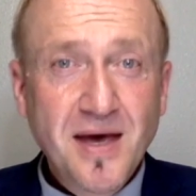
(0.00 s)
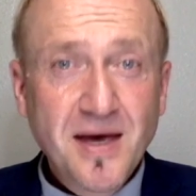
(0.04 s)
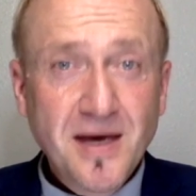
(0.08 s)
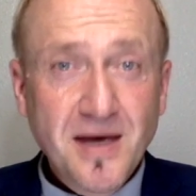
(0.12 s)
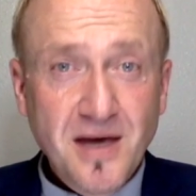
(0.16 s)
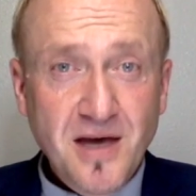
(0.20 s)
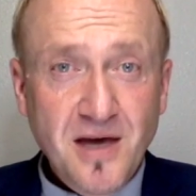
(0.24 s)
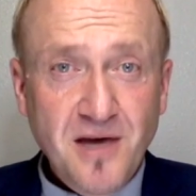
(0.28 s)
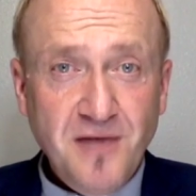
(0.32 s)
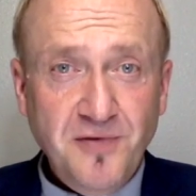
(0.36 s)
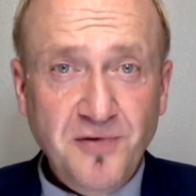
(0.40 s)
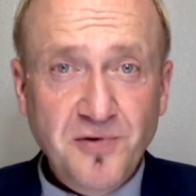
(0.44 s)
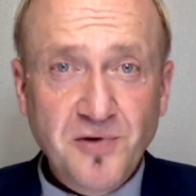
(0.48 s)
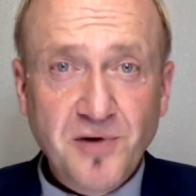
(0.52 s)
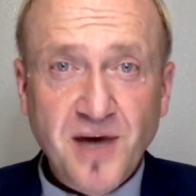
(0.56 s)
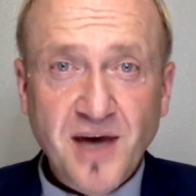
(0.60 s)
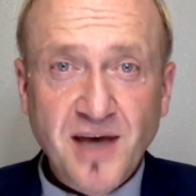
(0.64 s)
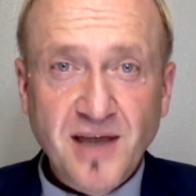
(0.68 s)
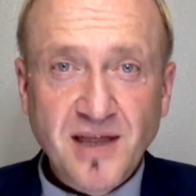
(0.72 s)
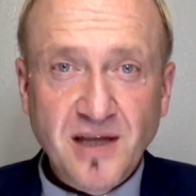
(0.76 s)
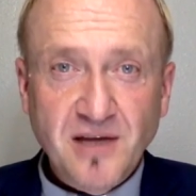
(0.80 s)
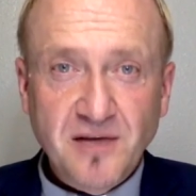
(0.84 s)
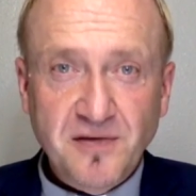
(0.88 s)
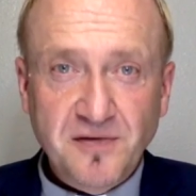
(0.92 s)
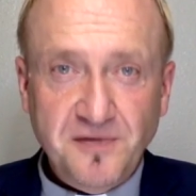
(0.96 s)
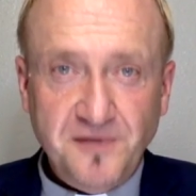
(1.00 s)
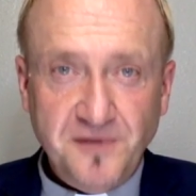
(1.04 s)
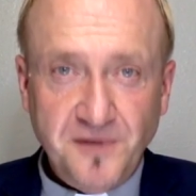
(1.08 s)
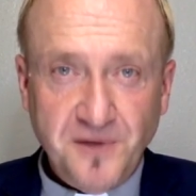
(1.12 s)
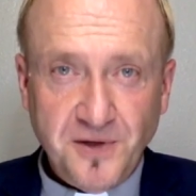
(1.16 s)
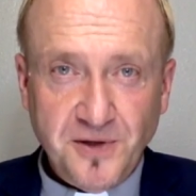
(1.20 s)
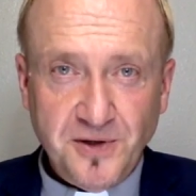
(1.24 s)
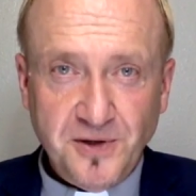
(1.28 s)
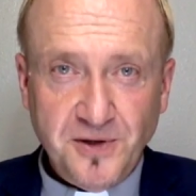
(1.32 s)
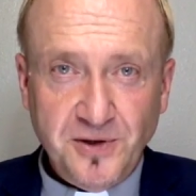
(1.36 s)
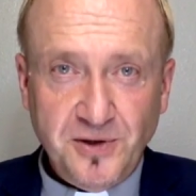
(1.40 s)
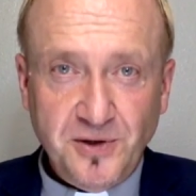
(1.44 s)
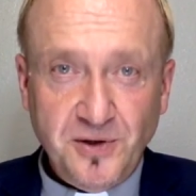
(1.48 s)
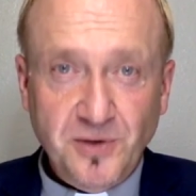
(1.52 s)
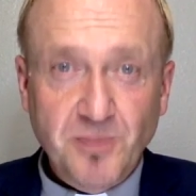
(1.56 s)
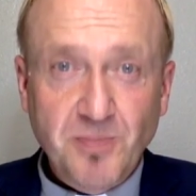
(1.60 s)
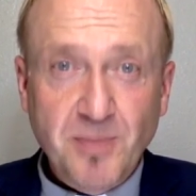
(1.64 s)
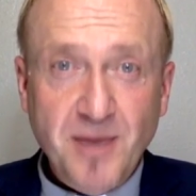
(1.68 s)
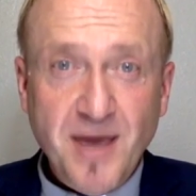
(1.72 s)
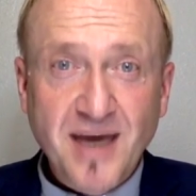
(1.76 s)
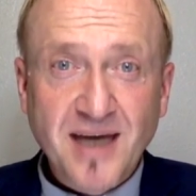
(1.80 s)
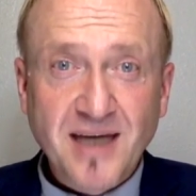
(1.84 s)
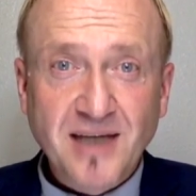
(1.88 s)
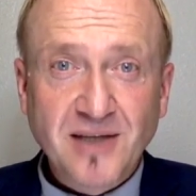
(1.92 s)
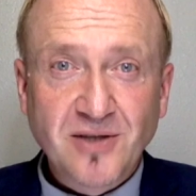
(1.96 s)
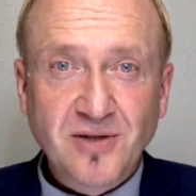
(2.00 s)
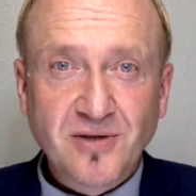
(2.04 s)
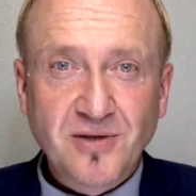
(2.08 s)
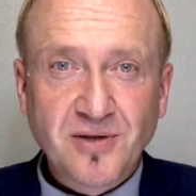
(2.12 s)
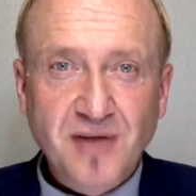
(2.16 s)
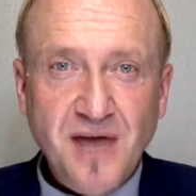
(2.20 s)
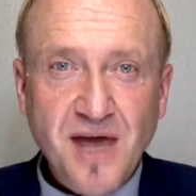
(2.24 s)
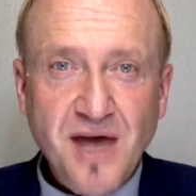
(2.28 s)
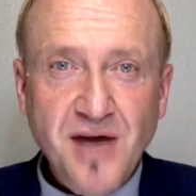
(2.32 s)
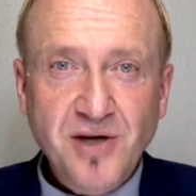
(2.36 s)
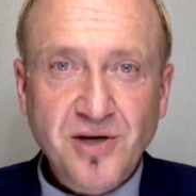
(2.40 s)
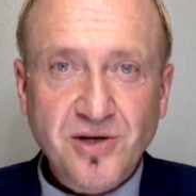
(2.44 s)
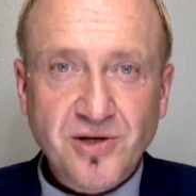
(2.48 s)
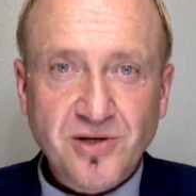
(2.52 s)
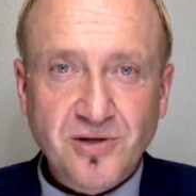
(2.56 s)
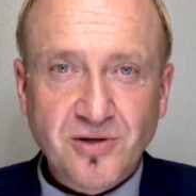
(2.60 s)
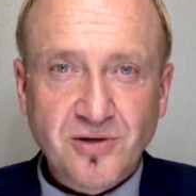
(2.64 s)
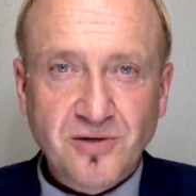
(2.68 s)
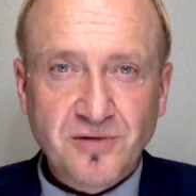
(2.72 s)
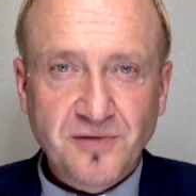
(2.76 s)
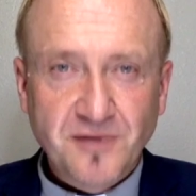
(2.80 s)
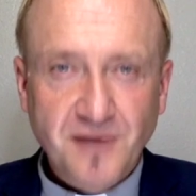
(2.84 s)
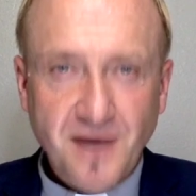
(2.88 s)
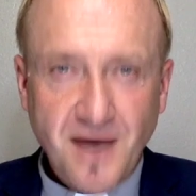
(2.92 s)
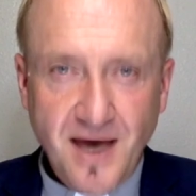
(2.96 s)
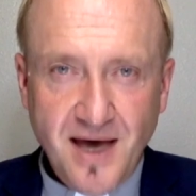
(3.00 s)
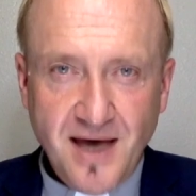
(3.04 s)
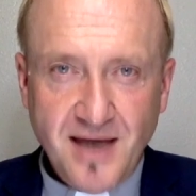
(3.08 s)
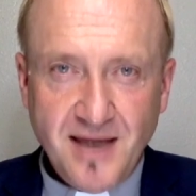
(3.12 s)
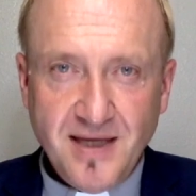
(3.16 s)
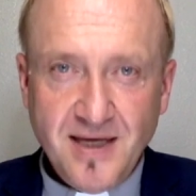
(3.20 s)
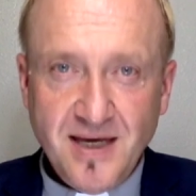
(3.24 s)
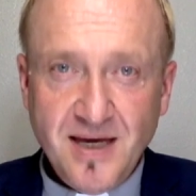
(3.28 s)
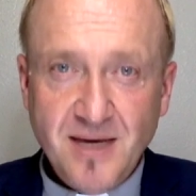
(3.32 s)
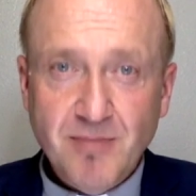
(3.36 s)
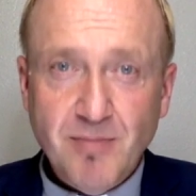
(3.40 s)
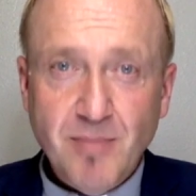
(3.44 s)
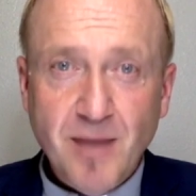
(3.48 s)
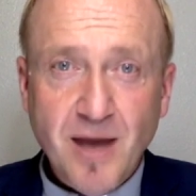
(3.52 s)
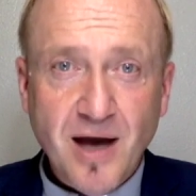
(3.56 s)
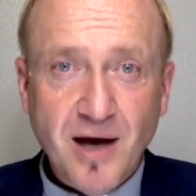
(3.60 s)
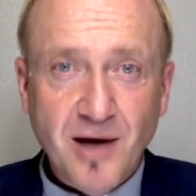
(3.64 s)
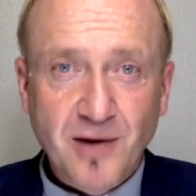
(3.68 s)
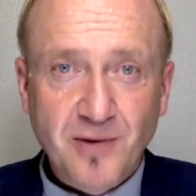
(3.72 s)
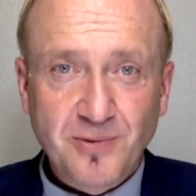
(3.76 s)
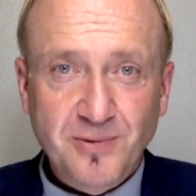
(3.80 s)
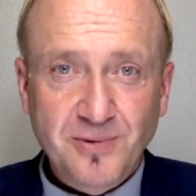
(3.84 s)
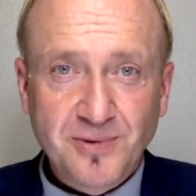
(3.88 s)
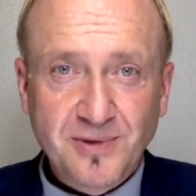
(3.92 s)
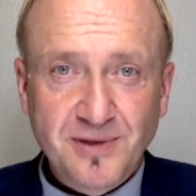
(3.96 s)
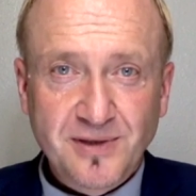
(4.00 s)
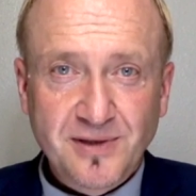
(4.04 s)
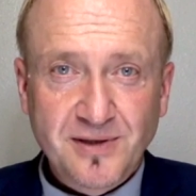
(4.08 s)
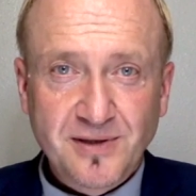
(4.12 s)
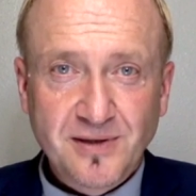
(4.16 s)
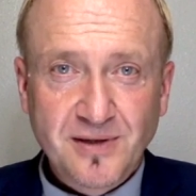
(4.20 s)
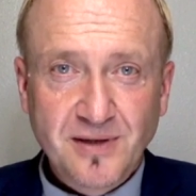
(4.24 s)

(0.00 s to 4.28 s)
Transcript: If you can afford to make a donation of any amount,